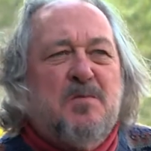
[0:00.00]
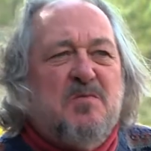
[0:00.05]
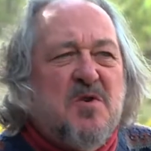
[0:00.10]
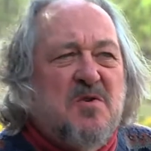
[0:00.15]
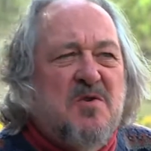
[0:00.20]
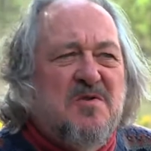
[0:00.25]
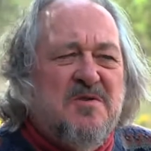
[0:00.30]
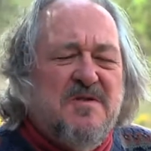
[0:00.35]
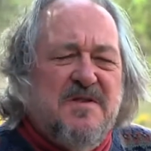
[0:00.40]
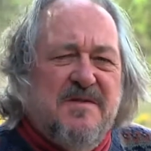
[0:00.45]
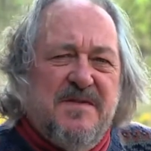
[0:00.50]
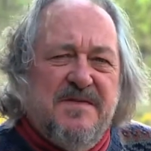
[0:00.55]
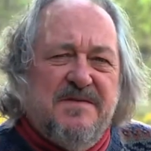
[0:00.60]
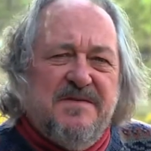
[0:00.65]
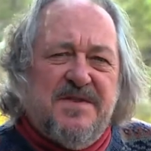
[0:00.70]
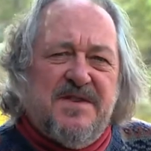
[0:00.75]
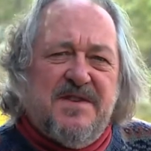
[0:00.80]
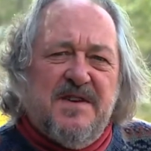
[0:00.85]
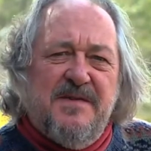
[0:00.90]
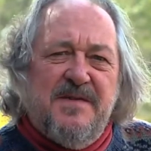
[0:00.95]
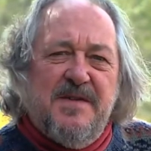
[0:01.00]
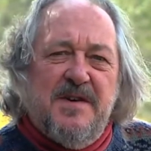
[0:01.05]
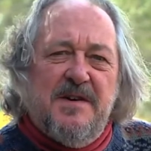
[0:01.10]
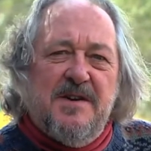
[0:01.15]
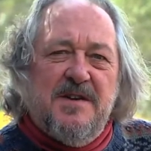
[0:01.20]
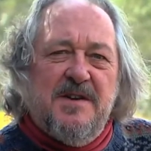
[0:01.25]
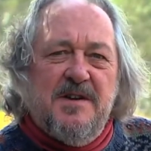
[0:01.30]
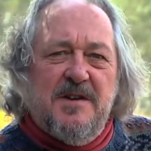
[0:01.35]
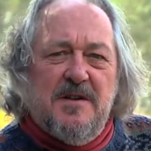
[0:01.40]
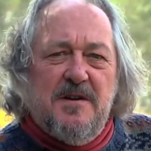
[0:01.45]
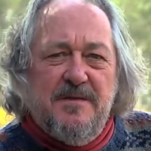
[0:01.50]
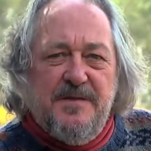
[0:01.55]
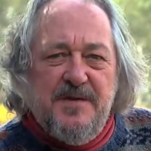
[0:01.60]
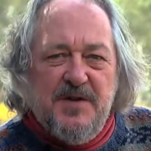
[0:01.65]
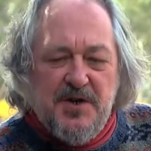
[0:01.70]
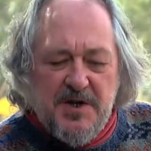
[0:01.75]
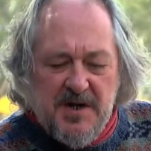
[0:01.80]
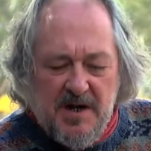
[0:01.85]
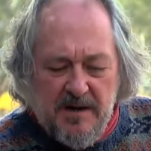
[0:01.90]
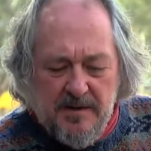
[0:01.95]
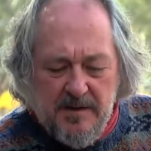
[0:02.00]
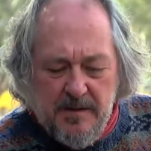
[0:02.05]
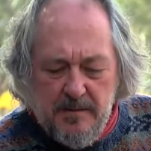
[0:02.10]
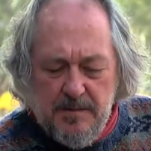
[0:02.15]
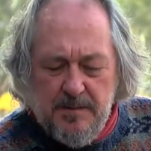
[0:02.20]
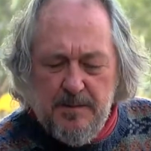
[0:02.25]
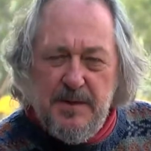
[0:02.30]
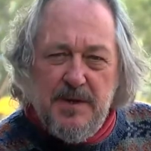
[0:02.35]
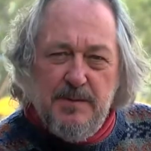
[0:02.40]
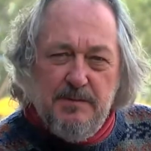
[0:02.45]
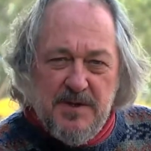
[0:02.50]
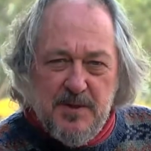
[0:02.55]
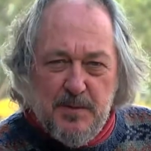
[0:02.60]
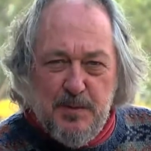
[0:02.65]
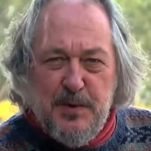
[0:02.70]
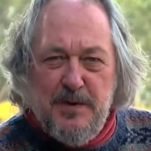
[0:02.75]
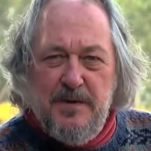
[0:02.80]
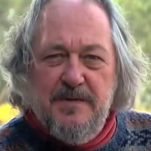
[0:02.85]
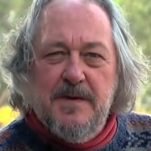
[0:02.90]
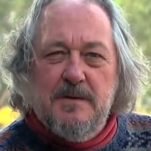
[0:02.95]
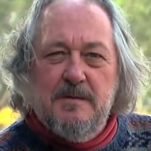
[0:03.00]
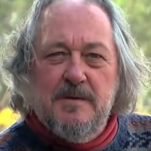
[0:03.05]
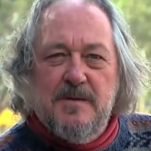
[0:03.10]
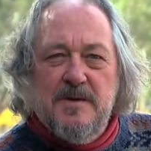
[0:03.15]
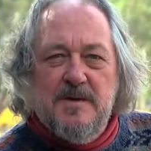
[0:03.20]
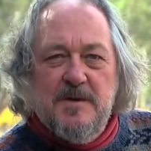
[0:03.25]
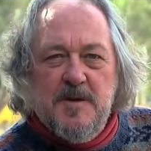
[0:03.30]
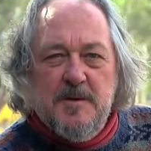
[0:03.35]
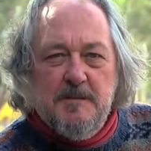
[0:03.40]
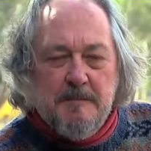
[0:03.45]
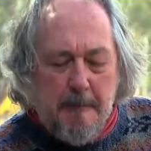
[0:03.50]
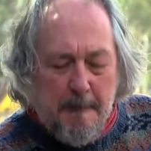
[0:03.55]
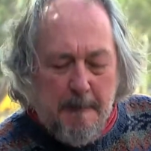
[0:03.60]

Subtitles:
or even stuff like yellow fish curry would be just perfect with this.